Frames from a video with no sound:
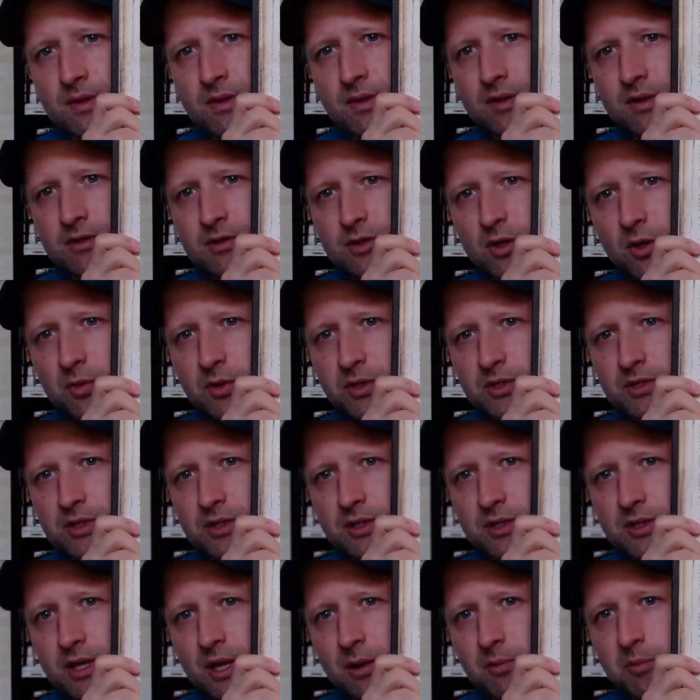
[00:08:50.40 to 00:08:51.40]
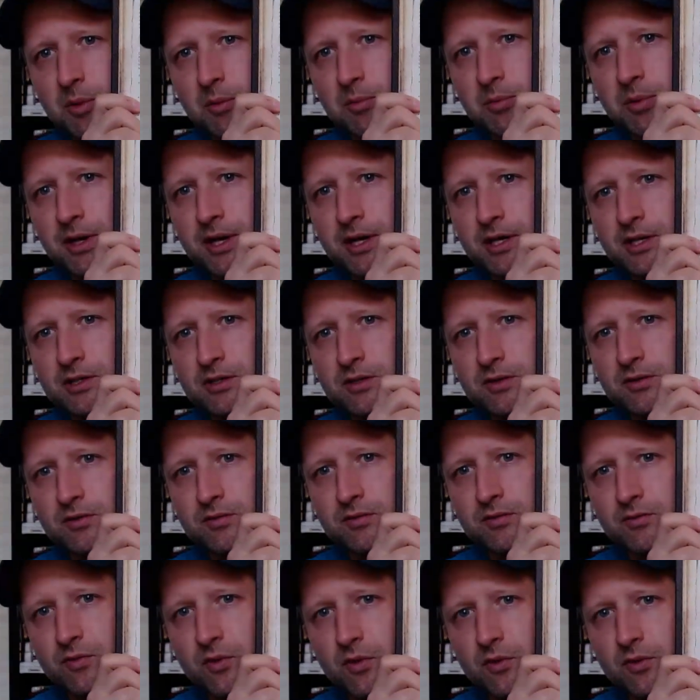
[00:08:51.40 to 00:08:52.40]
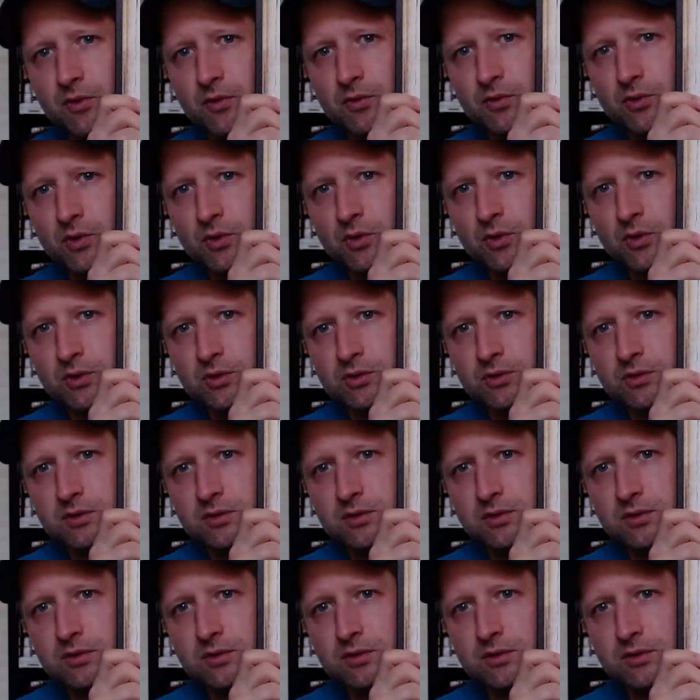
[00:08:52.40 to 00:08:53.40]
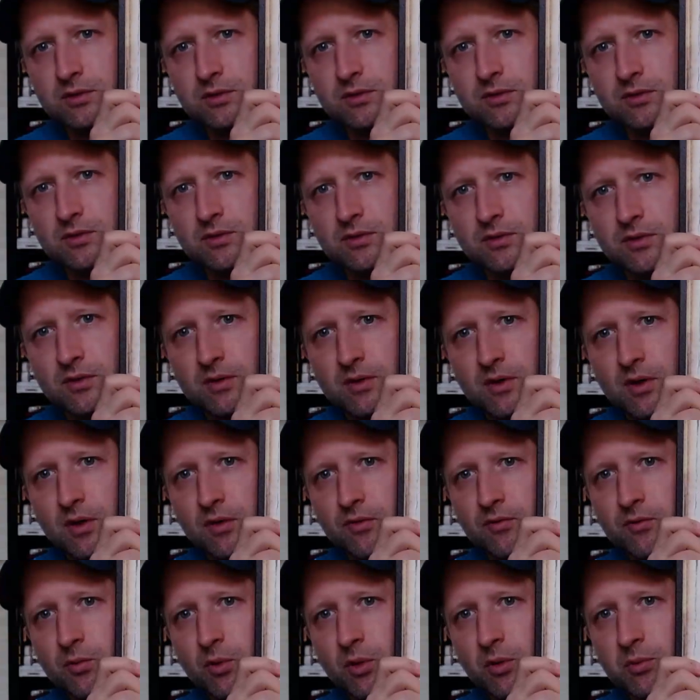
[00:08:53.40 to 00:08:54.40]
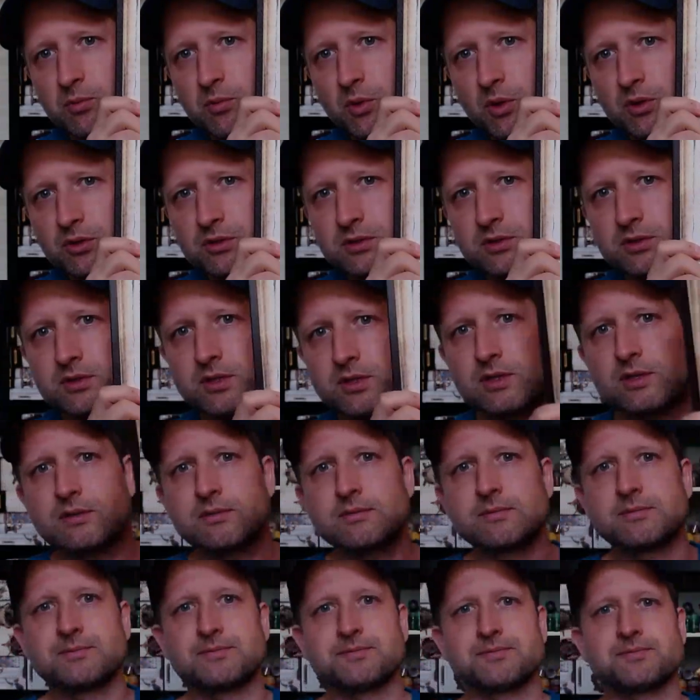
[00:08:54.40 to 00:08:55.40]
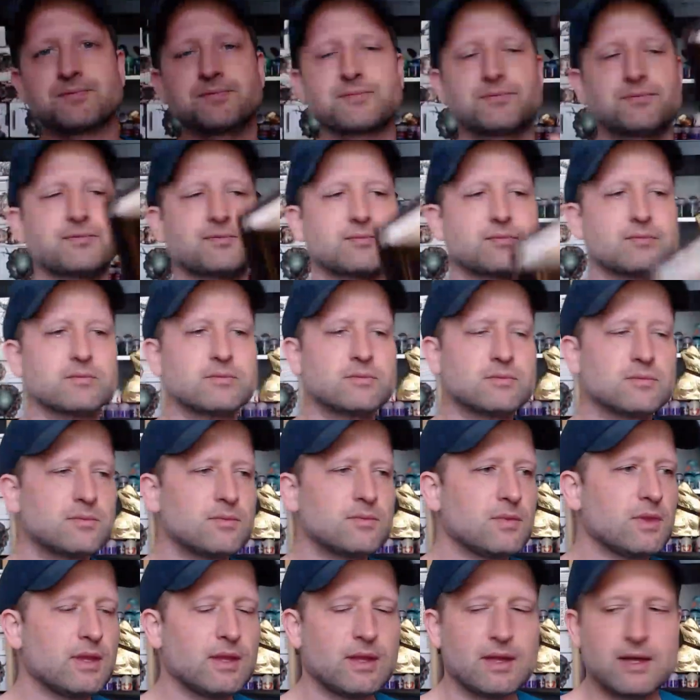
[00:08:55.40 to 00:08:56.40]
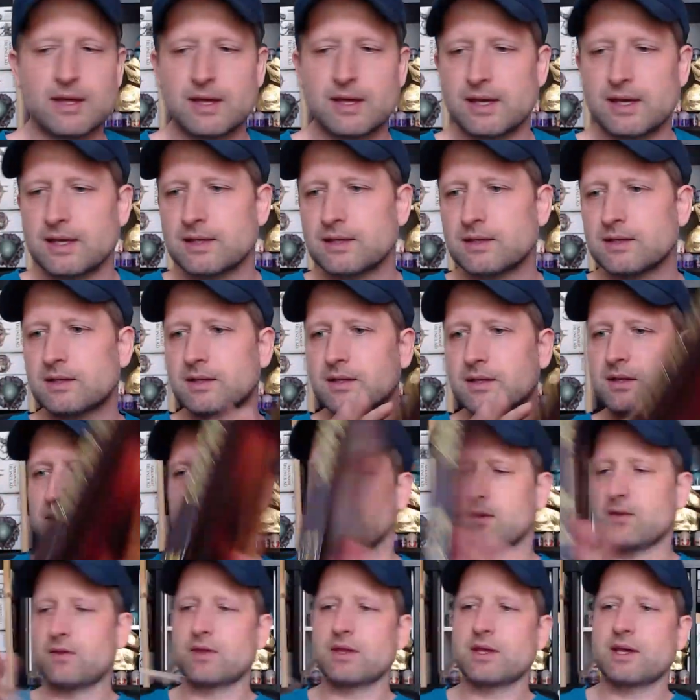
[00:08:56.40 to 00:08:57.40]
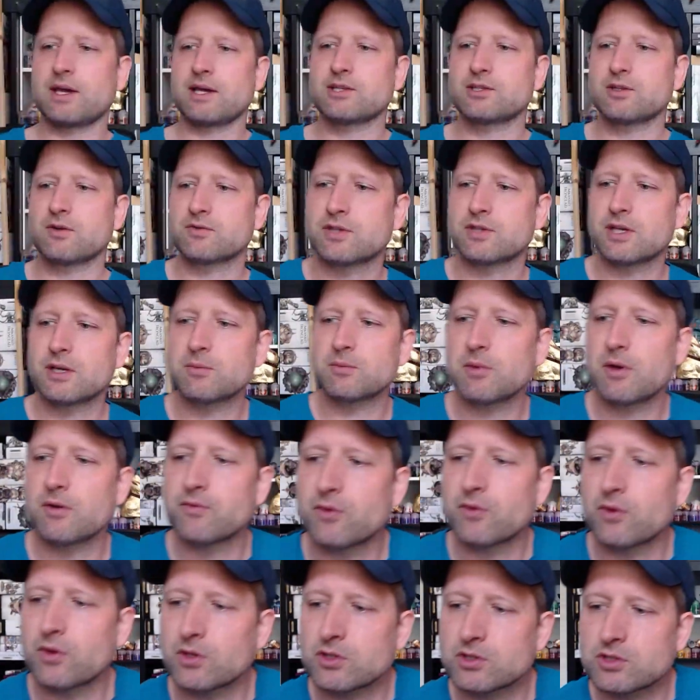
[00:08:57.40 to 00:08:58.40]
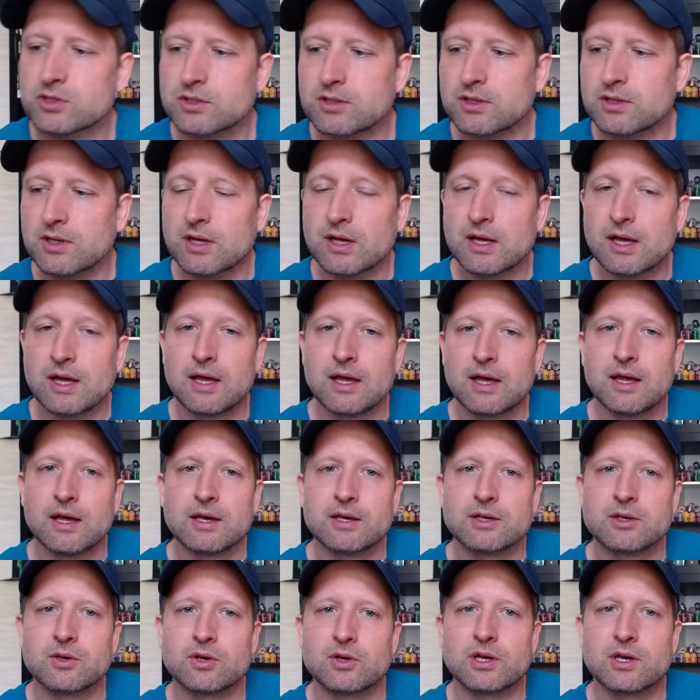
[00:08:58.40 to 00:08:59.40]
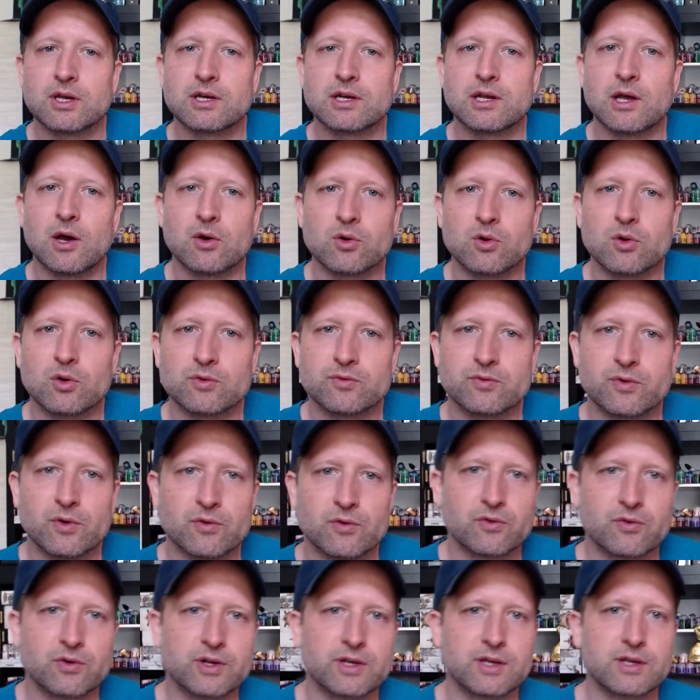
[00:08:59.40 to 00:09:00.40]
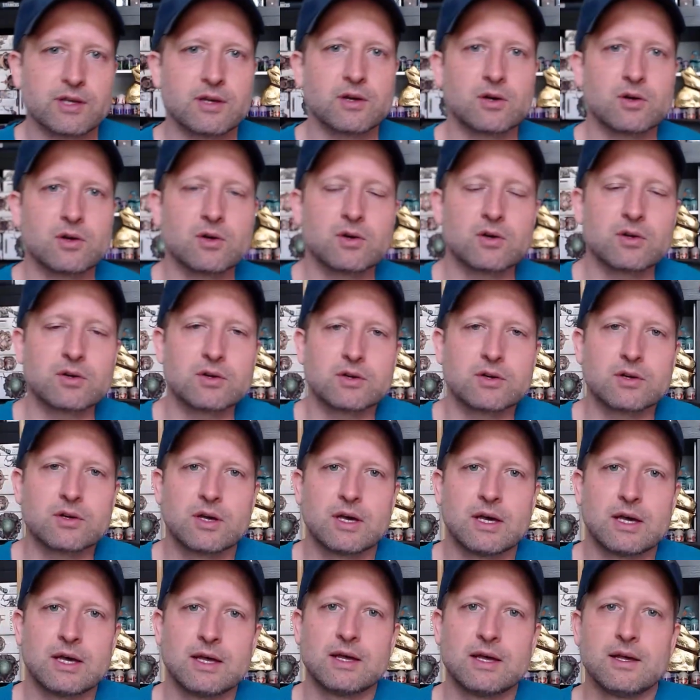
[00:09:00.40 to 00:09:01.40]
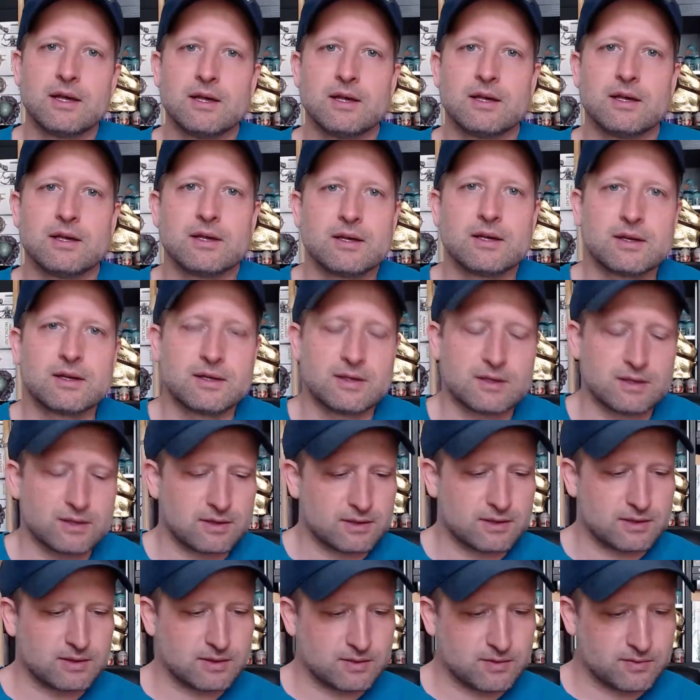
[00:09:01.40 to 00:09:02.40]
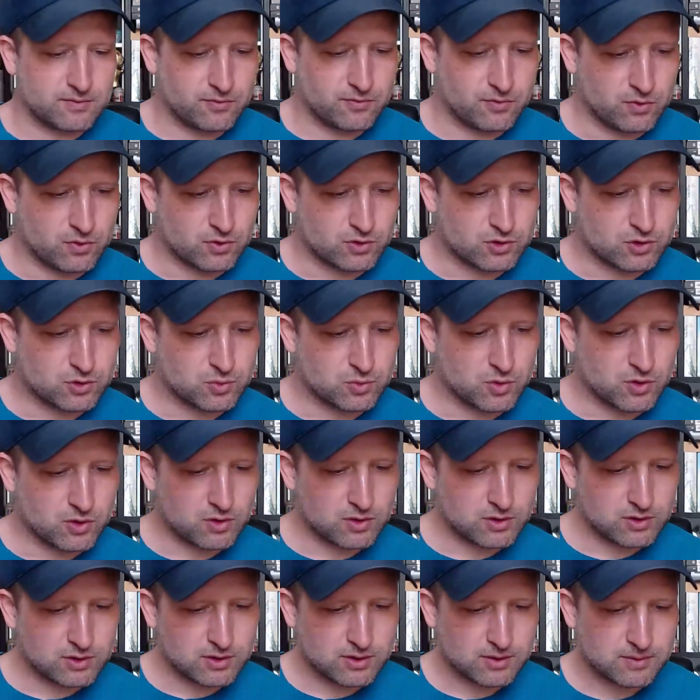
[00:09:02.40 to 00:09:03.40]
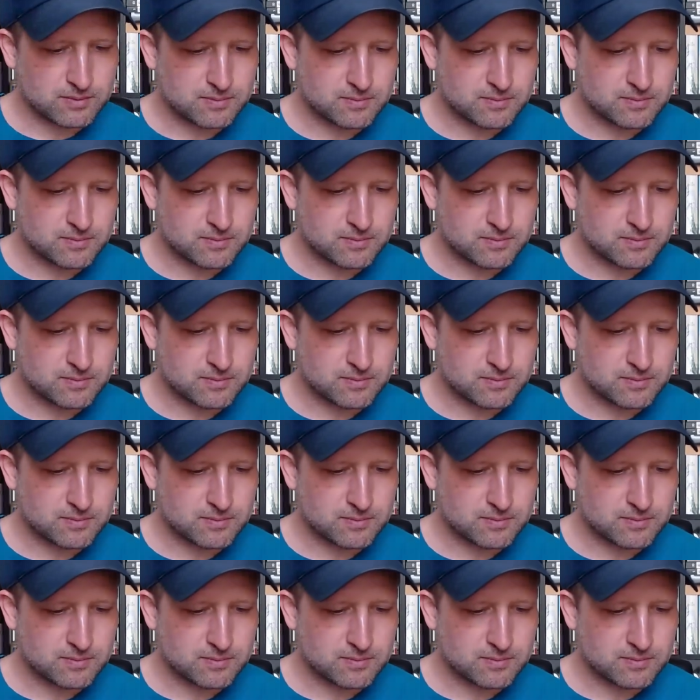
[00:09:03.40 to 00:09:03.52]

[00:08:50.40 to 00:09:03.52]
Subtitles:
There's always a double page for the rules of one monster. And the Age of Sigmar version you can download for free on Forgeworld.